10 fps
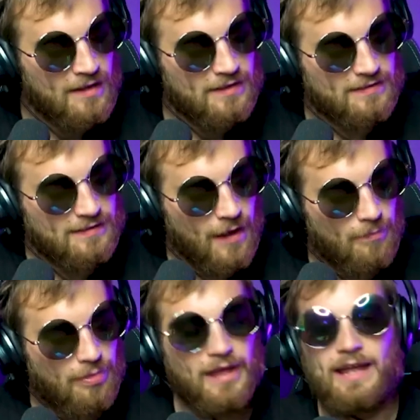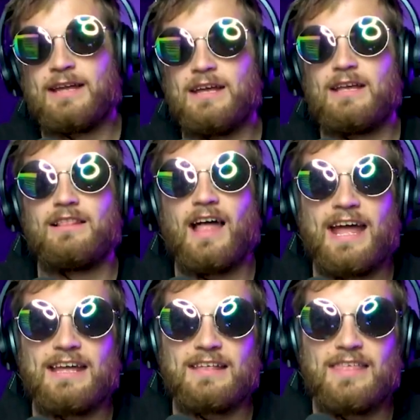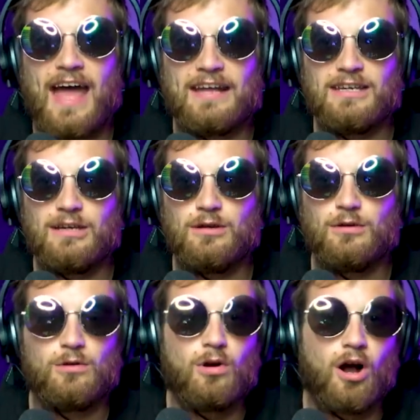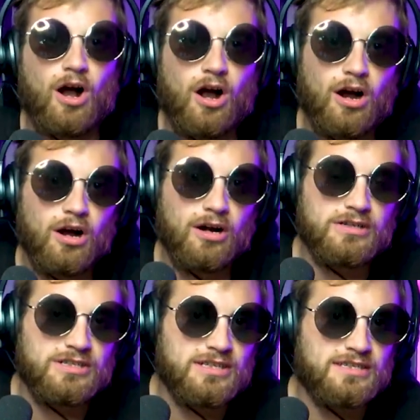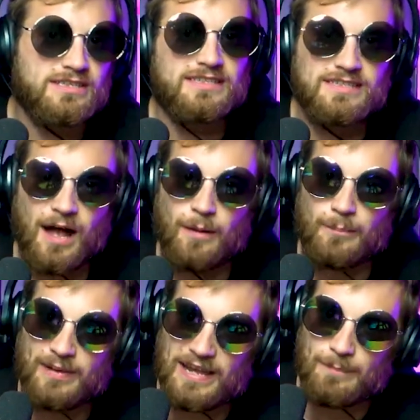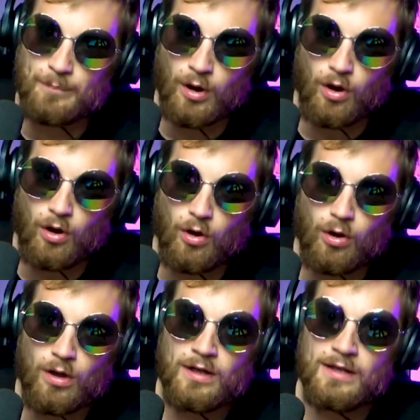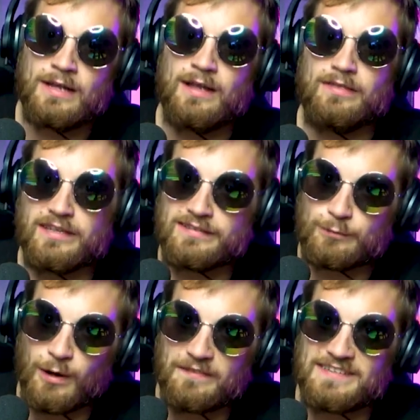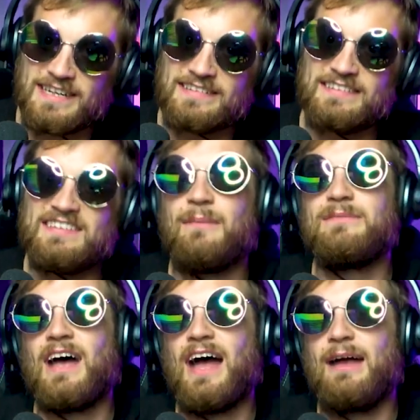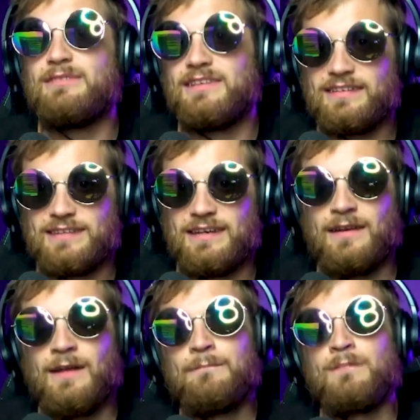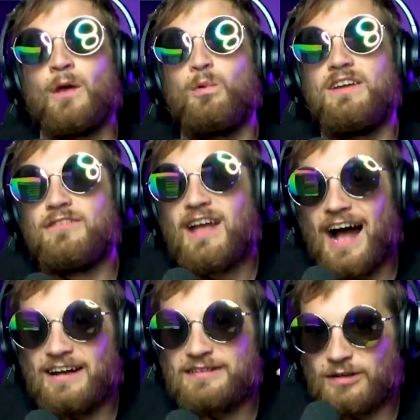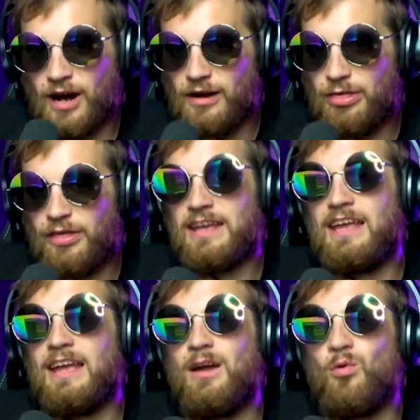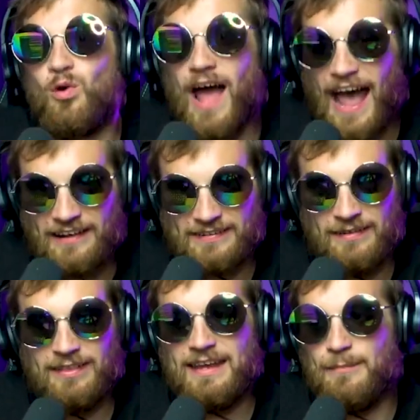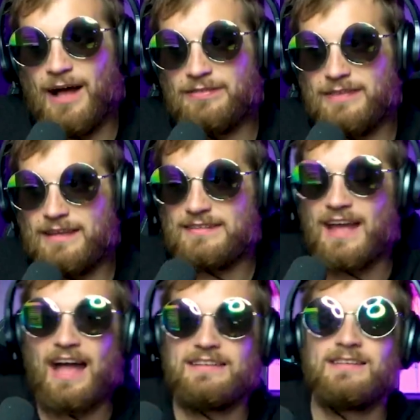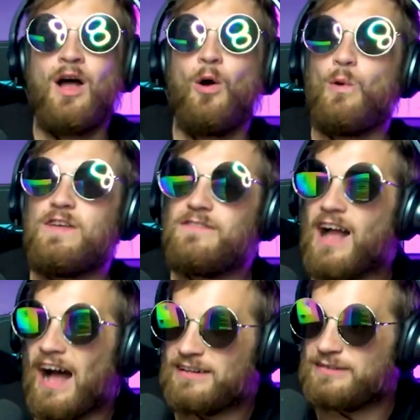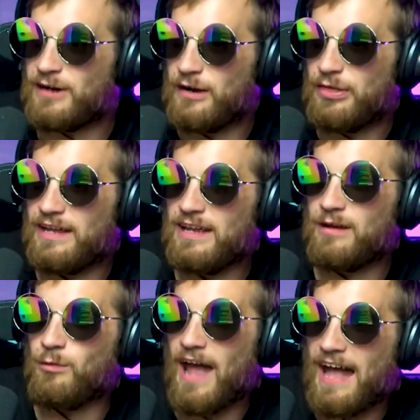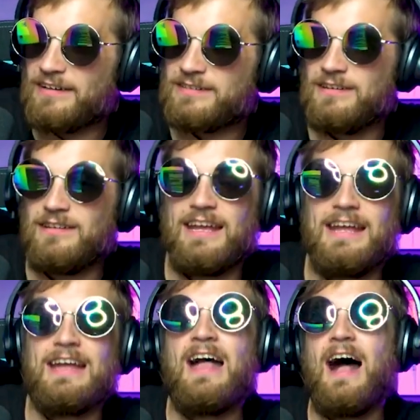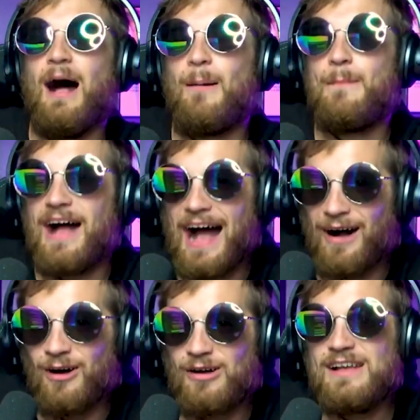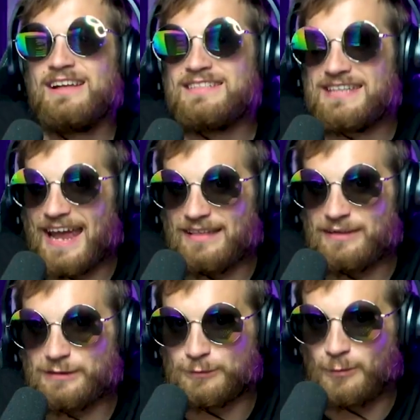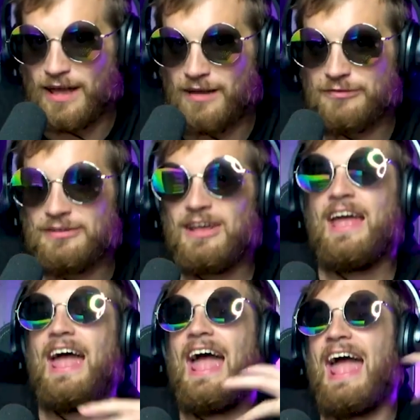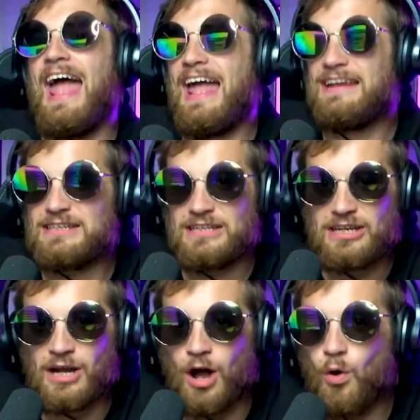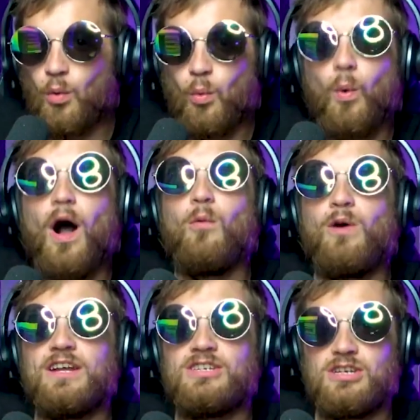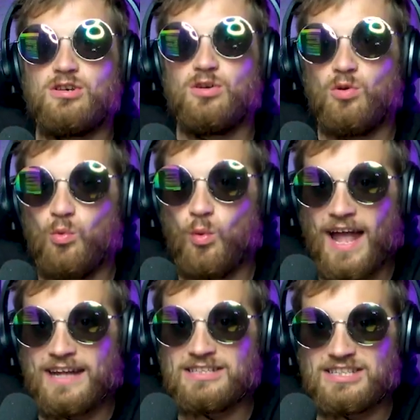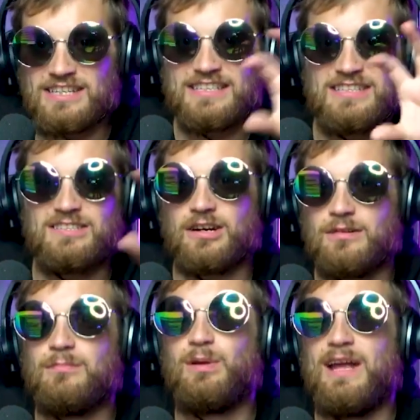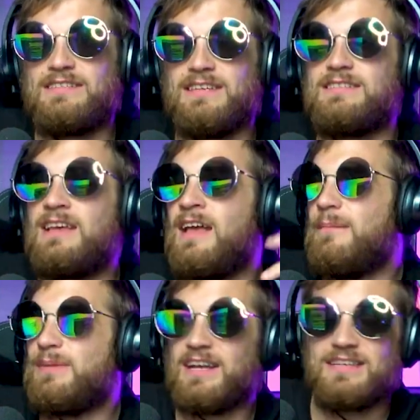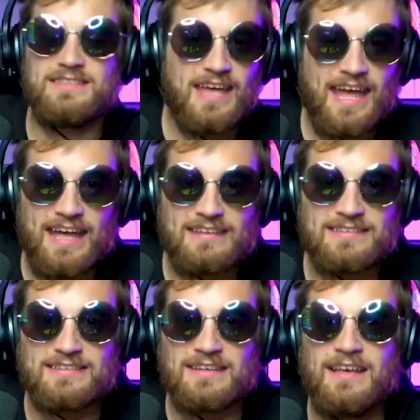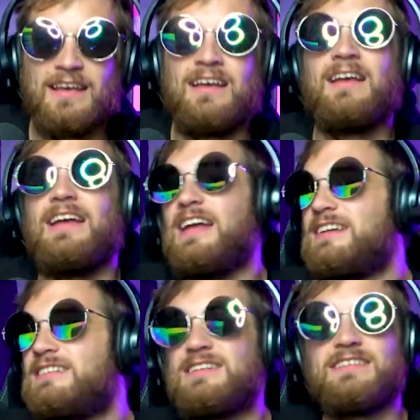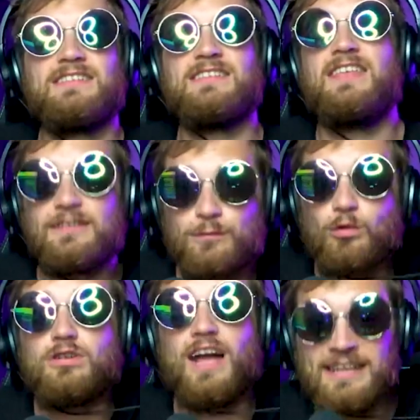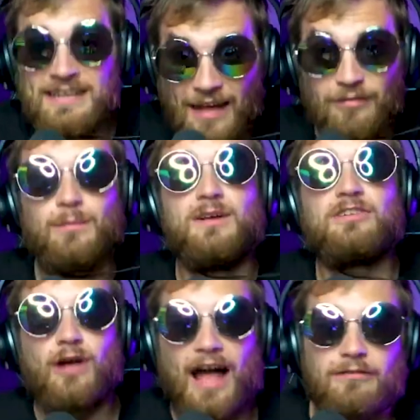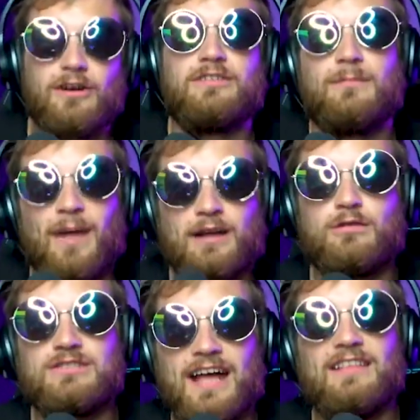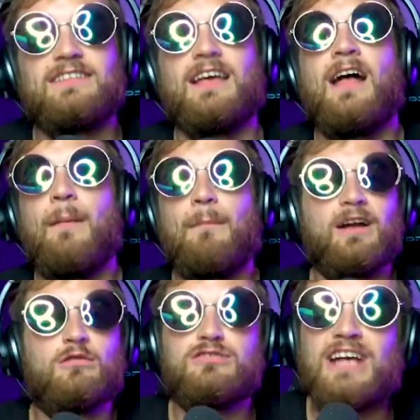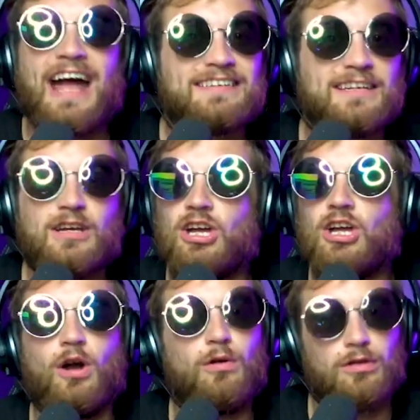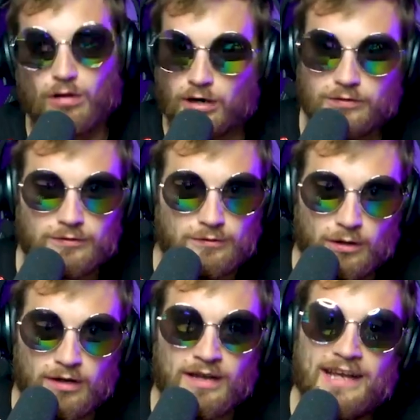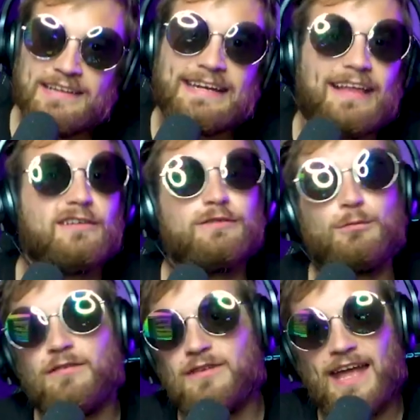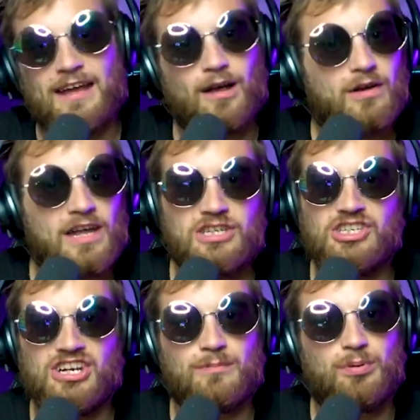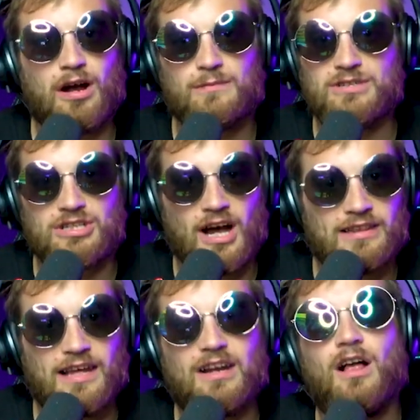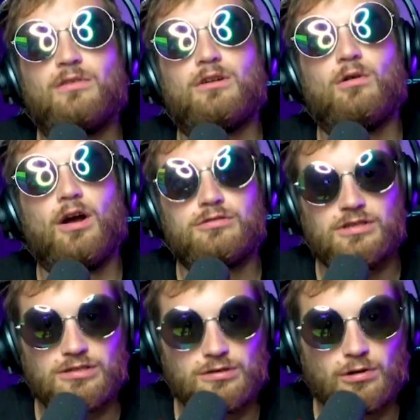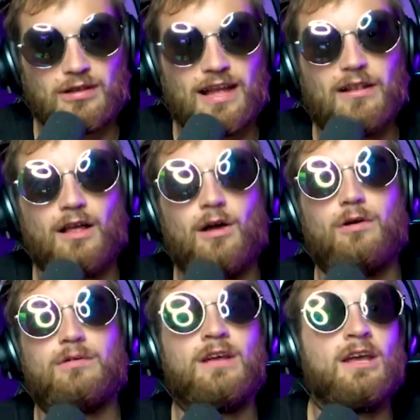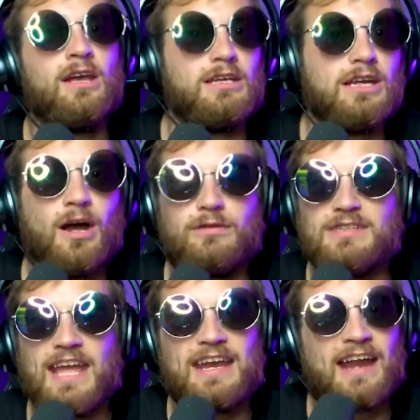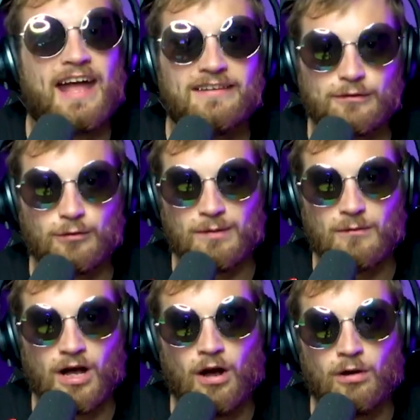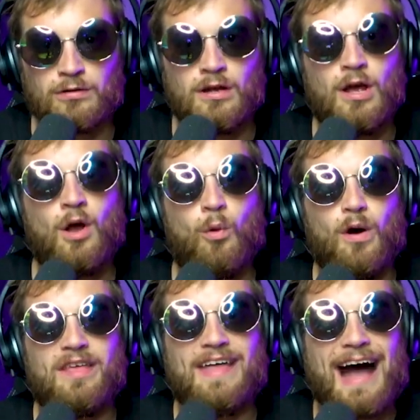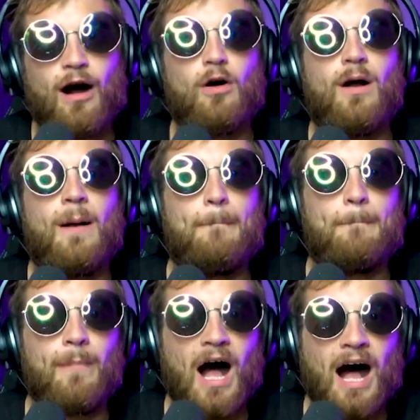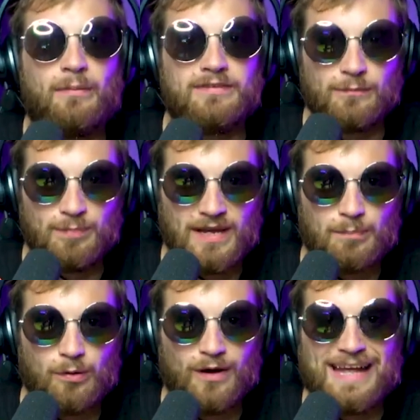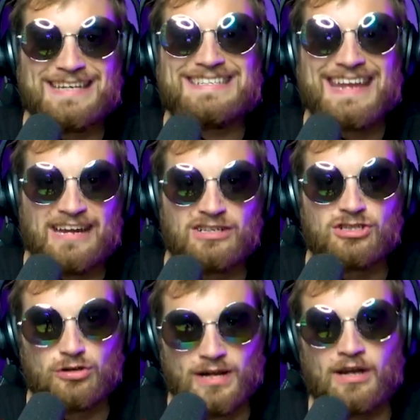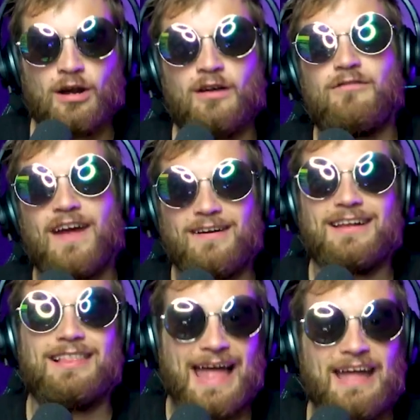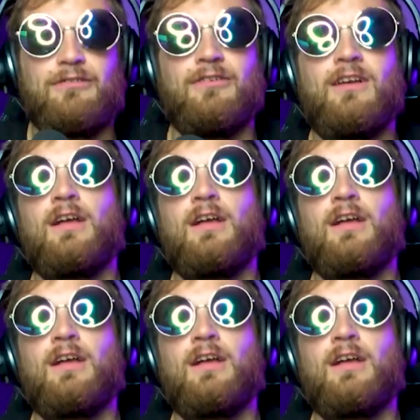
something like that you are just, some people, the Swifties sometimes, listen, we've got to start thinking rationally about this, guys. We've got to start thinking rationally about Taylor Swift and, you know, what we do when she's in certain places, because this is just, this will inevitably drive her to Michael Jackson. Listen, Michael Jackson couldn't go to the grocery store. Taylor Swift can't go get a chicken parmesan, let alone the grocery store, let alone, you know, to get an ice cream cone without mobs of people endangering her very life.